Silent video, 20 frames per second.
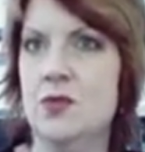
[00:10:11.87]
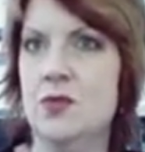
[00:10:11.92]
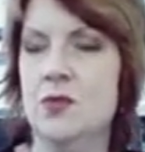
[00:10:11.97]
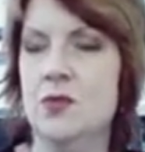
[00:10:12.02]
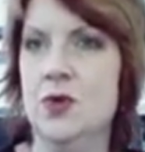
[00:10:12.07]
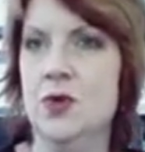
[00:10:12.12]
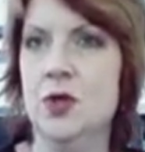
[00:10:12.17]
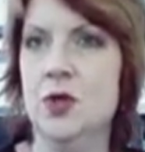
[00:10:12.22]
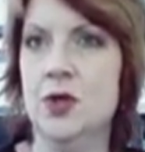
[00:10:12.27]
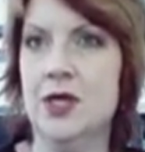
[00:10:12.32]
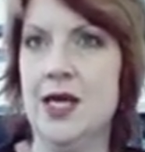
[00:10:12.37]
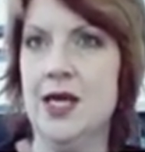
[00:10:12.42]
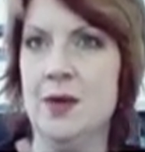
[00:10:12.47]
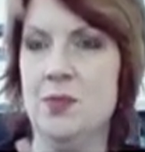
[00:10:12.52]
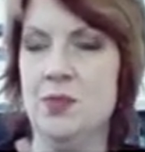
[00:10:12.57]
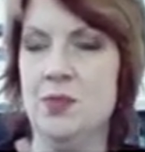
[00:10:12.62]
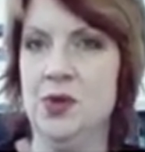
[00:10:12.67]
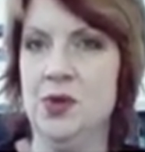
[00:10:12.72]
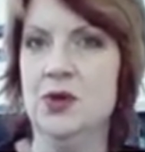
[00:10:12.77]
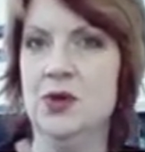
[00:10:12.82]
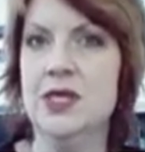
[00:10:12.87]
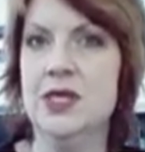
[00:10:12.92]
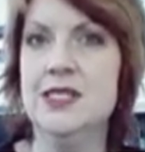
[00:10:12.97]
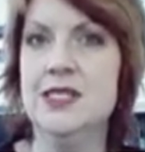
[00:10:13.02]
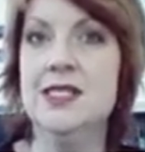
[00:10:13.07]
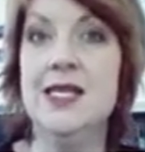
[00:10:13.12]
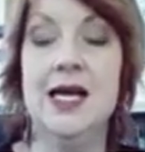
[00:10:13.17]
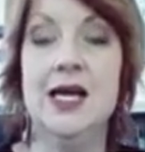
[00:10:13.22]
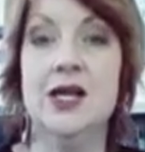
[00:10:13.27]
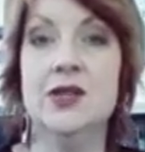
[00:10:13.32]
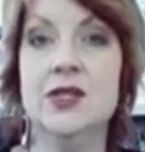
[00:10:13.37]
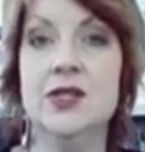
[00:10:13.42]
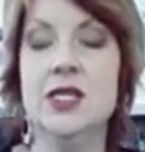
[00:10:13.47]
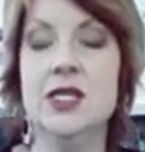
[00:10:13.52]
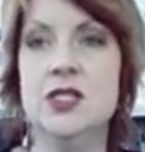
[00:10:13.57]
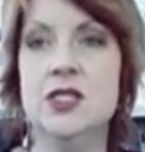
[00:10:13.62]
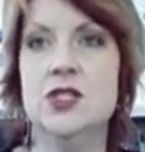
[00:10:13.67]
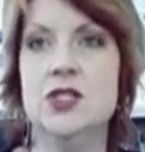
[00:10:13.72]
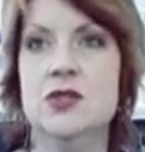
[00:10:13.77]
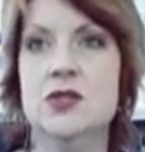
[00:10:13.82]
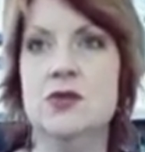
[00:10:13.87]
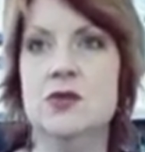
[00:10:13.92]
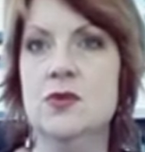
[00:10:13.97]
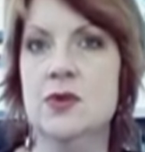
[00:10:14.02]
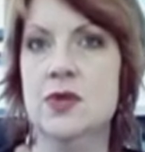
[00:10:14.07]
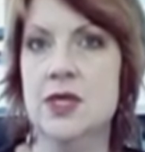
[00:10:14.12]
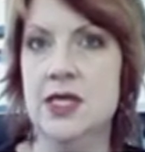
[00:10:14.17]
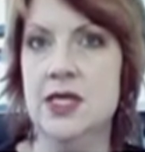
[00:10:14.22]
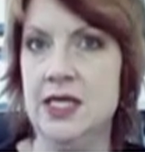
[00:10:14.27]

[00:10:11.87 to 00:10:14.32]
will get broken down into